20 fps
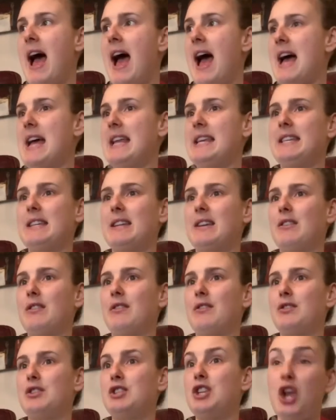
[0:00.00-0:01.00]
and
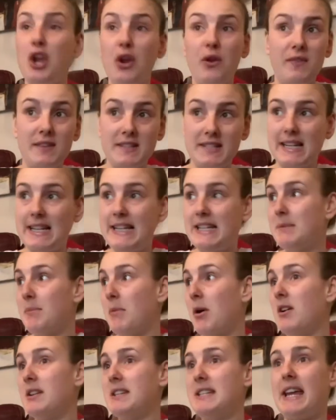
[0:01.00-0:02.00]
too physically
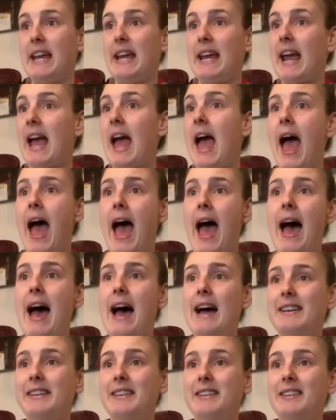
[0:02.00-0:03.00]
demanding
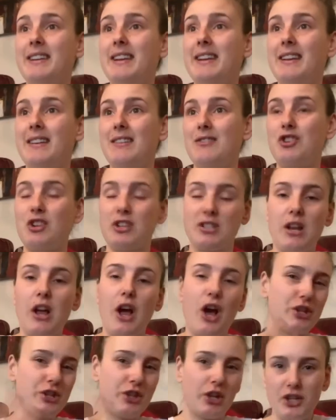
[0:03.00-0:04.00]
and just
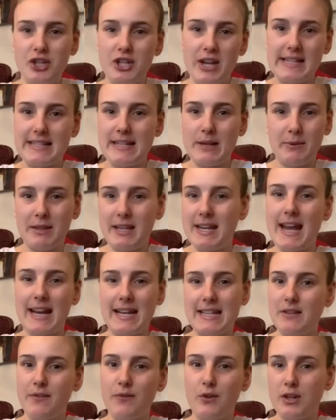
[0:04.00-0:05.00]
associate it with a
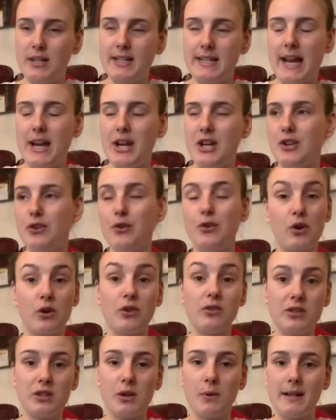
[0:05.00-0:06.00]
negative connotation or
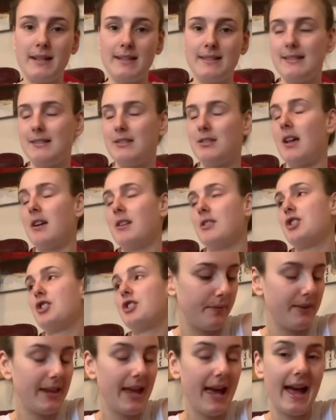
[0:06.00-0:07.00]
consequence as such.
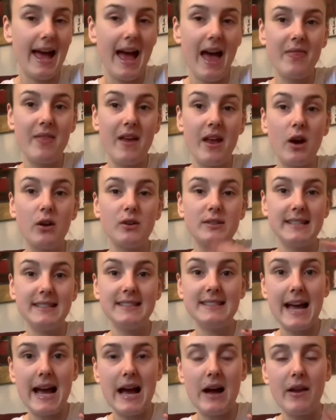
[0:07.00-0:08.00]
Yeah, and then I'll
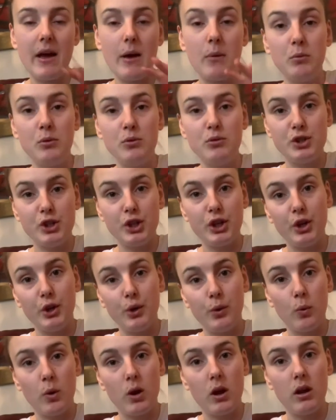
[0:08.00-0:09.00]
sit down and we'll
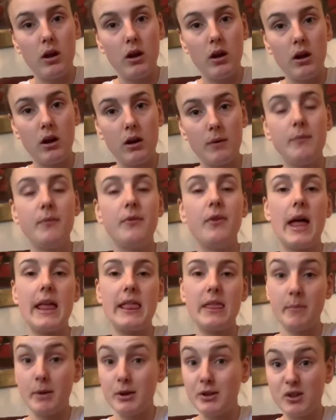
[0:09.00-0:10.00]
do
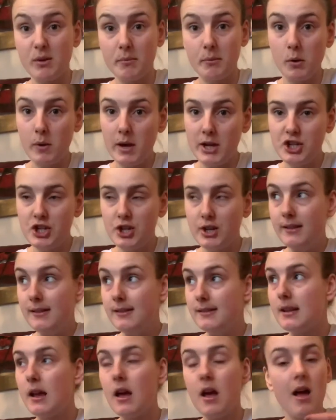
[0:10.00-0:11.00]
like the most common
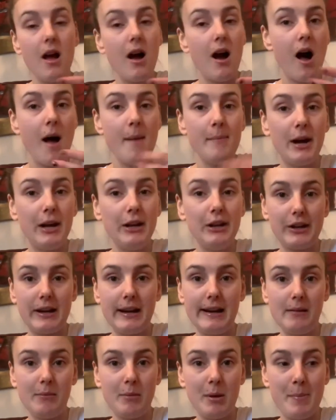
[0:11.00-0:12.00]
questions. I might look
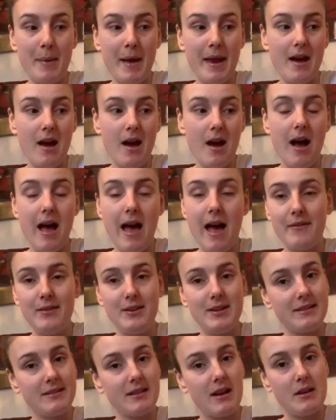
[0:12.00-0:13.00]
a little bit better. I
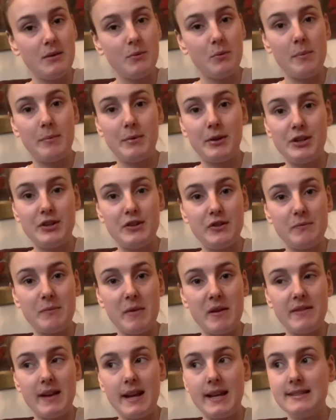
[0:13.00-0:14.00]
haven't decided what I'm going to do with
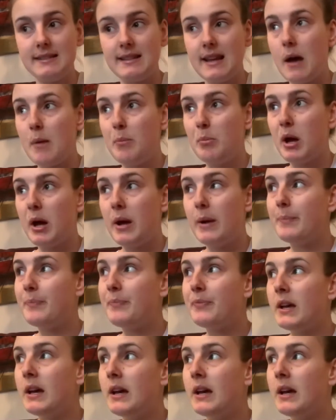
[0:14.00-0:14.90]
my face yet, but